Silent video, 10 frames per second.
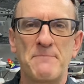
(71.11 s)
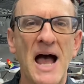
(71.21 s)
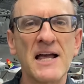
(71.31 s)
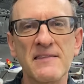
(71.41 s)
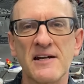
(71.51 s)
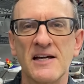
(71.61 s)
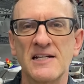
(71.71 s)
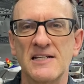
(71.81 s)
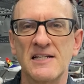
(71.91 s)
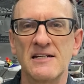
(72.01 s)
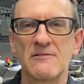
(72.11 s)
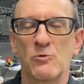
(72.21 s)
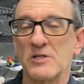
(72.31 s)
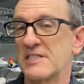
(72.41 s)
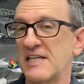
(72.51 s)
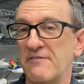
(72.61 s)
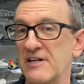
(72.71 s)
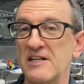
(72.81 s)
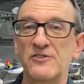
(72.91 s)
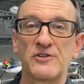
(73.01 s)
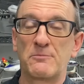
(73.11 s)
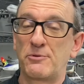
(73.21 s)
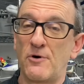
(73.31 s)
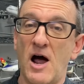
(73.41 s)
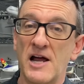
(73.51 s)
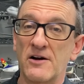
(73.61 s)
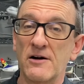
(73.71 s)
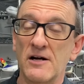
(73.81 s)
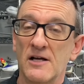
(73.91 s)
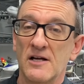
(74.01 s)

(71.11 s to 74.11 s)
back in the 19, well, 70s and prior,